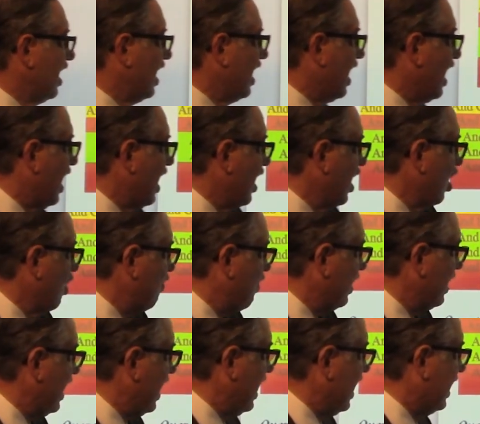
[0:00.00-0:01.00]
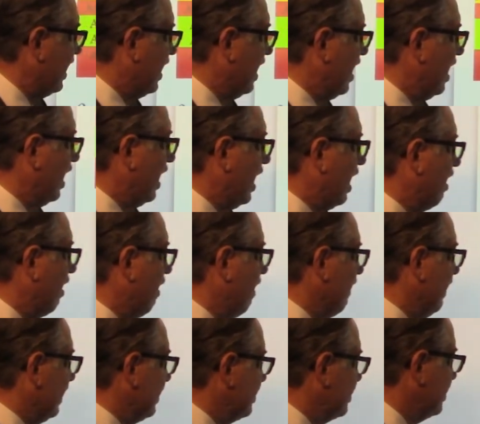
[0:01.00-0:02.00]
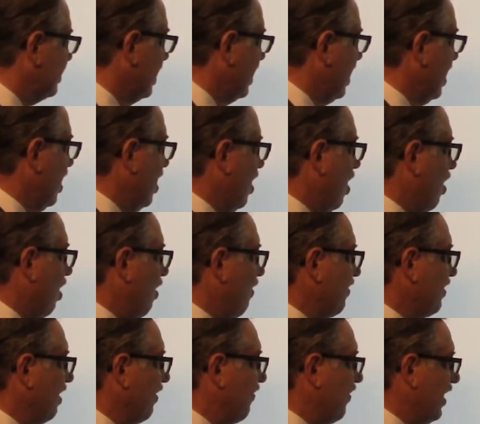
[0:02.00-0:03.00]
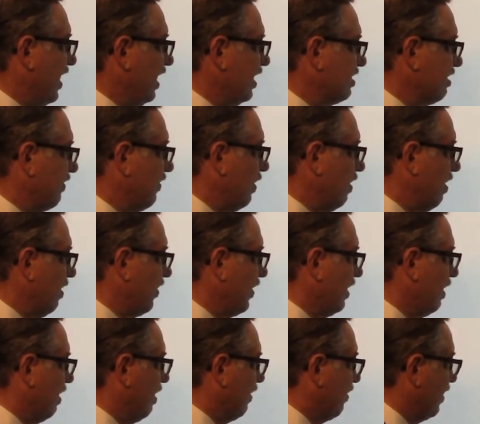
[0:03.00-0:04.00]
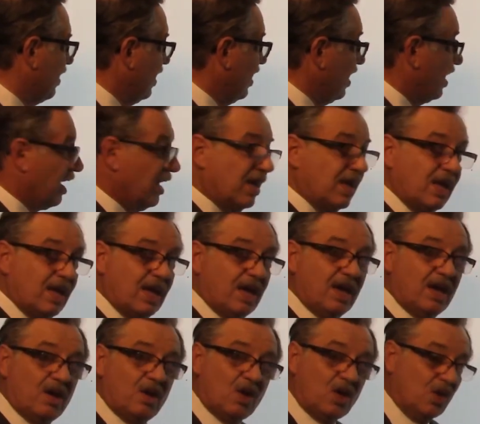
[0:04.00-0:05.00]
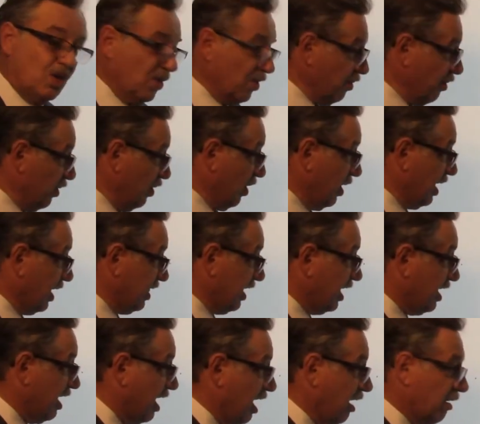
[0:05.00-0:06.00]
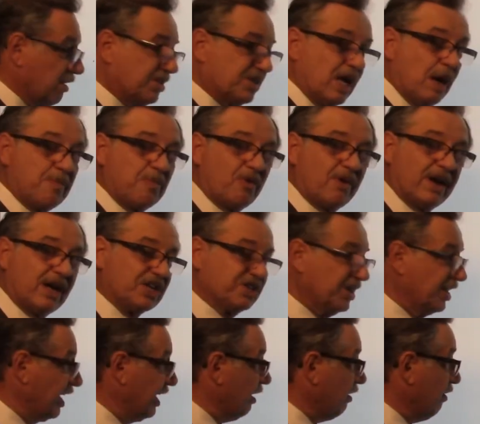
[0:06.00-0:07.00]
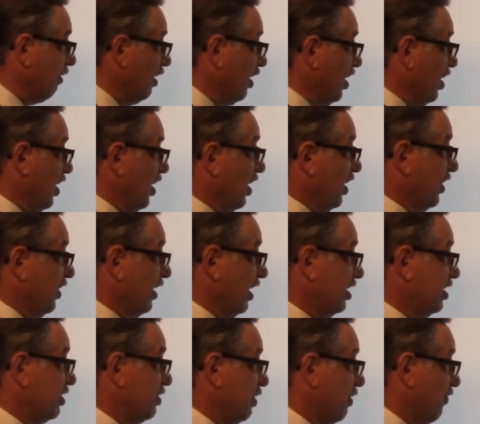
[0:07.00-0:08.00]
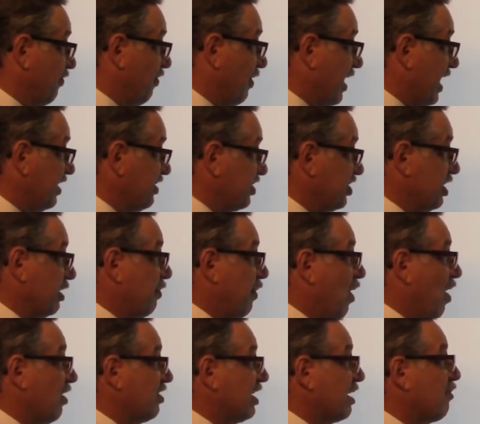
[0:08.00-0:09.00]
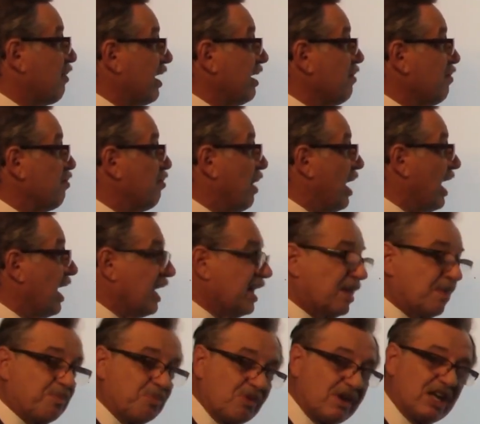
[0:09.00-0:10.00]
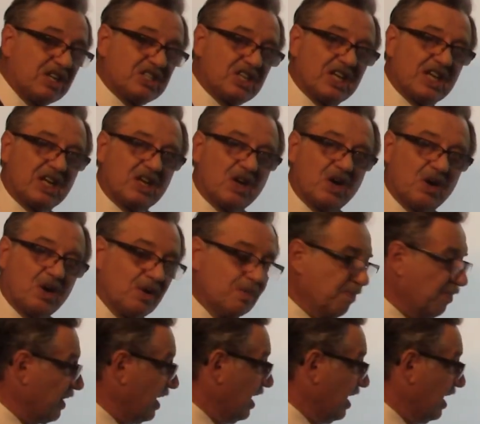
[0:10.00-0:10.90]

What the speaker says: Al Panei Kal Haaretz. Over the face of all the earth. Look at the color separation here. This phrase is supposedly written by the priestly code,